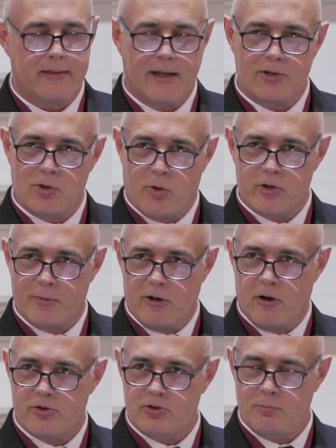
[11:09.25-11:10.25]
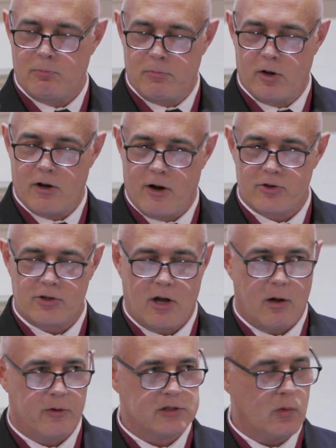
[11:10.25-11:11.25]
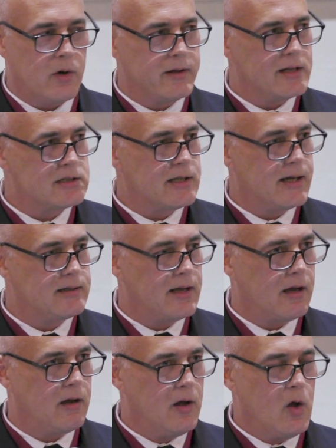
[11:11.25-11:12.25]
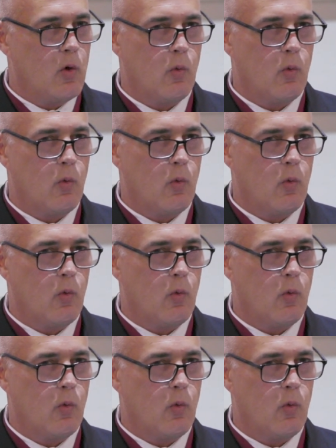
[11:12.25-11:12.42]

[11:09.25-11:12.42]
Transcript: I think George Bernard Shaw was the one that said,